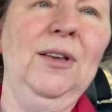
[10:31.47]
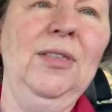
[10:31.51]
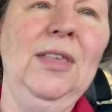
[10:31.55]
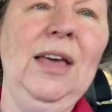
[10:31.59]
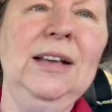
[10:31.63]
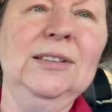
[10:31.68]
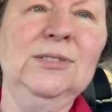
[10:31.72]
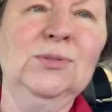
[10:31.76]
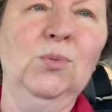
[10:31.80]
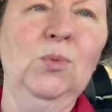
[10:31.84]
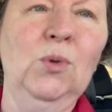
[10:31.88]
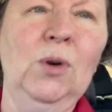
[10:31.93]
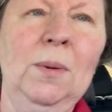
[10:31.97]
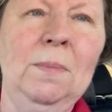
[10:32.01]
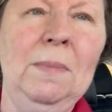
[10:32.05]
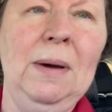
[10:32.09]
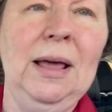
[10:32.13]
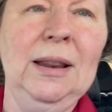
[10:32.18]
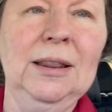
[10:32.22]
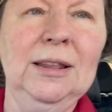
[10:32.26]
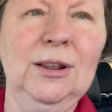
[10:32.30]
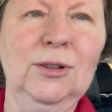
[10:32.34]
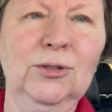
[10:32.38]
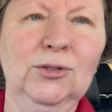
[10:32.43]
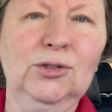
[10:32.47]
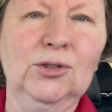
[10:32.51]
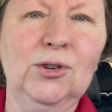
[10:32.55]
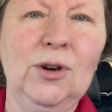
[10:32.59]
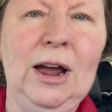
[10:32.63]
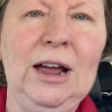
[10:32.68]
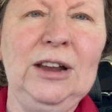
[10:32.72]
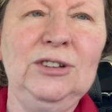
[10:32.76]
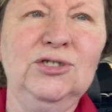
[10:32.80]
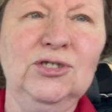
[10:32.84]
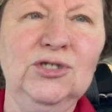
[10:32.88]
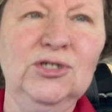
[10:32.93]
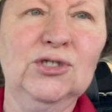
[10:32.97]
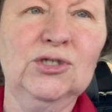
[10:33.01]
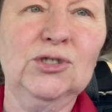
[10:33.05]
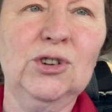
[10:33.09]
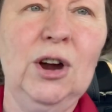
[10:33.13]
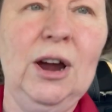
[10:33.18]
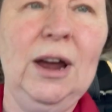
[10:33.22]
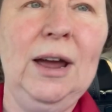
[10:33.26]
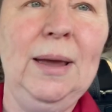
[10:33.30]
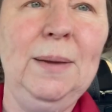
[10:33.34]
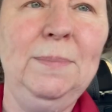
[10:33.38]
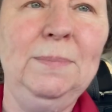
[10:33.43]
That's one of my little scratch and
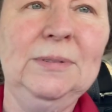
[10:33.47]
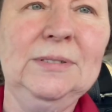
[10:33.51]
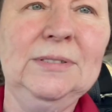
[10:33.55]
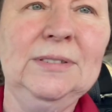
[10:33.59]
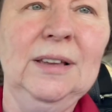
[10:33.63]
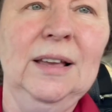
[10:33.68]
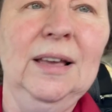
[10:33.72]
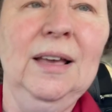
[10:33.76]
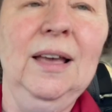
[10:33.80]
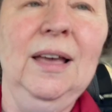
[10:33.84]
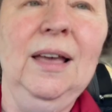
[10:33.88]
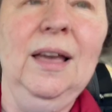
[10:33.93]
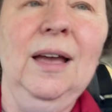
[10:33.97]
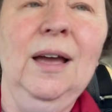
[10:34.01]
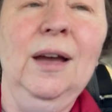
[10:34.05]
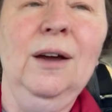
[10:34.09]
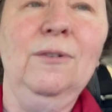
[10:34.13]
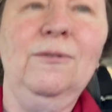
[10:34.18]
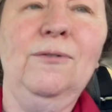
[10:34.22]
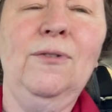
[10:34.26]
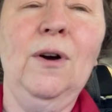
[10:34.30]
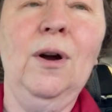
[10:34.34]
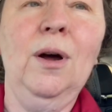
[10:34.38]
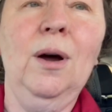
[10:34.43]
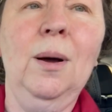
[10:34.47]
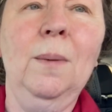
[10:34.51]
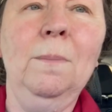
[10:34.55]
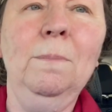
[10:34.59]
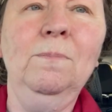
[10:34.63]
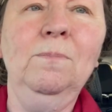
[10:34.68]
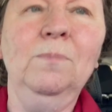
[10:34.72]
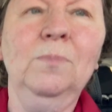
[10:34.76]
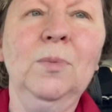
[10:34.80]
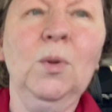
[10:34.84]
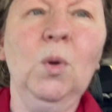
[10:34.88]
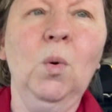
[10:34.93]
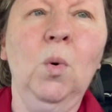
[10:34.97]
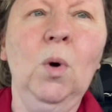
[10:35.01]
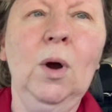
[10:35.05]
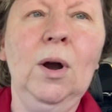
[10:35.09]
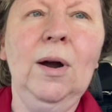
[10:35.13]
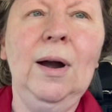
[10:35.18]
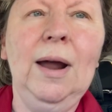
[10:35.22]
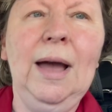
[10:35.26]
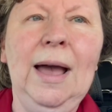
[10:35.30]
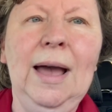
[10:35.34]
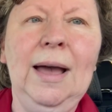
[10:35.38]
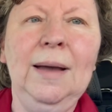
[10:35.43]
scrapes from
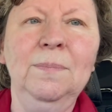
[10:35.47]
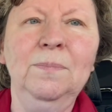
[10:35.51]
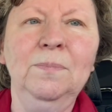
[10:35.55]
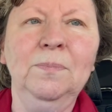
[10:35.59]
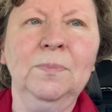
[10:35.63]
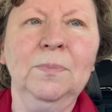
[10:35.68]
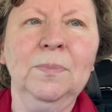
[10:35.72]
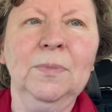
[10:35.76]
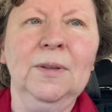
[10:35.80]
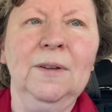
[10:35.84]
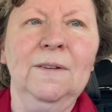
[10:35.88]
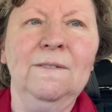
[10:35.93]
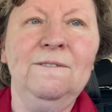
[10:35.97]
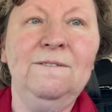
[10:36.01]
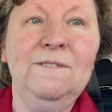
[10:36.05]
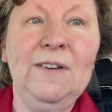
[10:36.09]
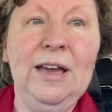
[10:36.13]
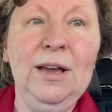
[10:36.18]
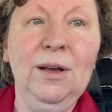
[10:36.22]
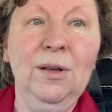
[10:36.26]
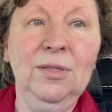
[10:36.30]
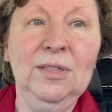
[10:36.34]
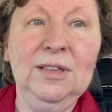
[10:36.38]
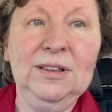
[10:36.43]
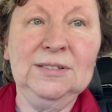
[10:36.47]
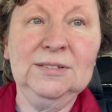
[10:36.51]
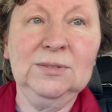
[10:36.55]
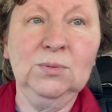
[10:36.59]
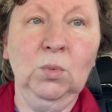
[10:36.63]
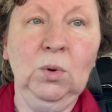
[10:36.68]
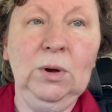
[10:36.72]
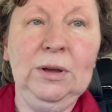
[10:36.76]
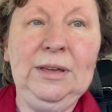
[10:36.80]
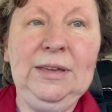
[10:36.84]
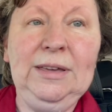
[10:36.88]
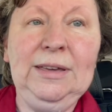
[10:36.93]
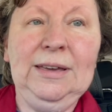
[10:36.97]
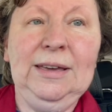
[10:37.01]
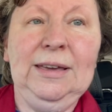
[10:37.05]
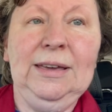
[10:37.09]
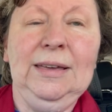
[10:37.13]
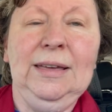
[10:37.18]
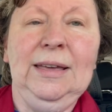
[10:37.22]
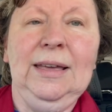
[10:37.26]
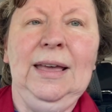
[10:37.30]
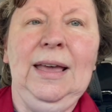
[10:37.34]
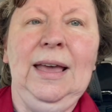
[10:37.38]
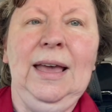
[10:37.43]
where I fell this
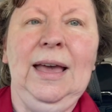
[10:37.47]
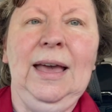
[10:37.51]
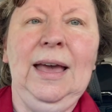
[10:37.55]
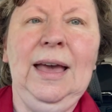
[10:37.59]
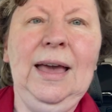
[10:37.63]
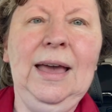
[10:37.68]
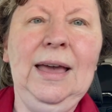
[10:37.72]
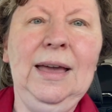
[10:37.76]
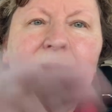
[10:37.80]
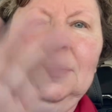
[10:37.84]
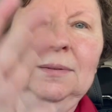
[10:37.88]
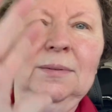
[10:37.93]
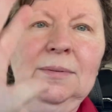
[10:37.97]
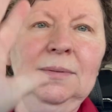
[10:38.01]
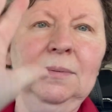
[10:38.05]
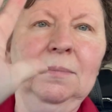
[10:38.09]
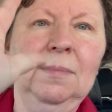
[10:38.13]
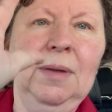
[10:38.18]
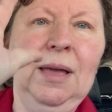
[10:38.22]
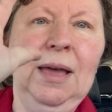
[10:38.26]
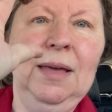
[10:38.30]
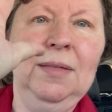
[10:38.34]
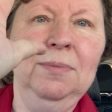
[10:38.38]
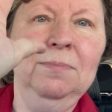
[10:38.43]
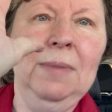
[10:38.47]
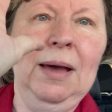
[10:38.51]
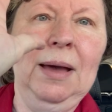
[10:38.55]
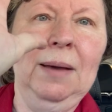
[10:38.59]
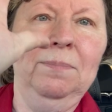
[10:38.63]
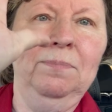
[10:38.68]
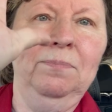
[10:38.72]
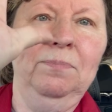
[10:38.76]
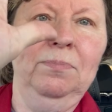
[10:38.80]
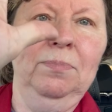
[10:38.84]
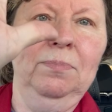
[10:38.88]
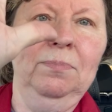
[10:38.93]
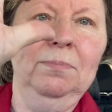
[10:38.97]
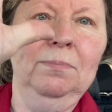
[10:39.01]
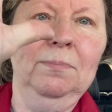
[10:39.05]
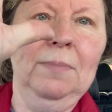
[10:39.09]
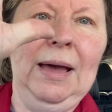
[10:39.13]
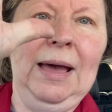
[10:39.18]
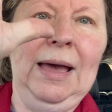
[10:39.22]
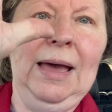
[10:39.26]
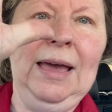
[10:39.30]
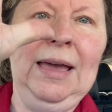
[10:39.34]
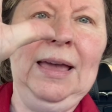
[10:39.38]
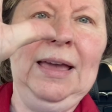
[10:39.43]
week, and my
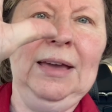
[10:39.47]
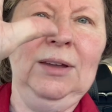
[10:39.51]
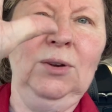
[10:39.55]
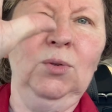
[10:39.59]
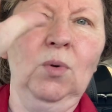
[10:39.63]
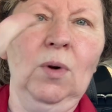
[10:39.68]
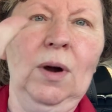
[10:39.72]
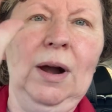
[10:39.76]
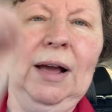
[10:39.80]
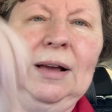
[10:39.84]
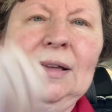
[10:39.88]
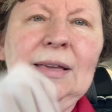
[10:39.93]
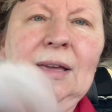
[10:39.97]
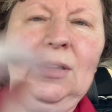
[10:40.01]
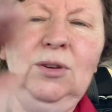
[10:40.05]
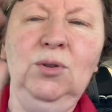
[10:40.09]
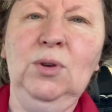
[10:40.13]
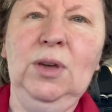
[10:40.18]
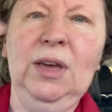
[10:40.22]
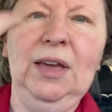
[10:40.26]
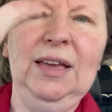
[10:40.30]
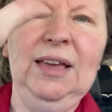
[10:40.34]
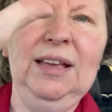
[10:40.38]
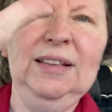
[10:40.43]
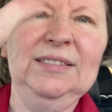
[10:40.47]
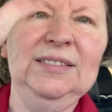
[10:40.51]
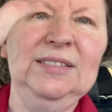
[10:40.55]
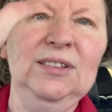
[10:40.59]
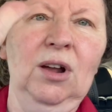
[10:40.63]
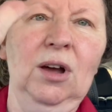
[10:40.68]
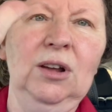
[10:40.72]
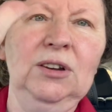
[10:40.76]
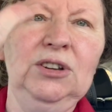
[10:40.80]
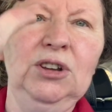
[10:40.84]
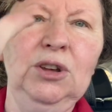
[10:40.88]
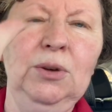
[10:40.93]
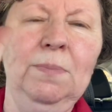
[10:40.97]
hand where it's not too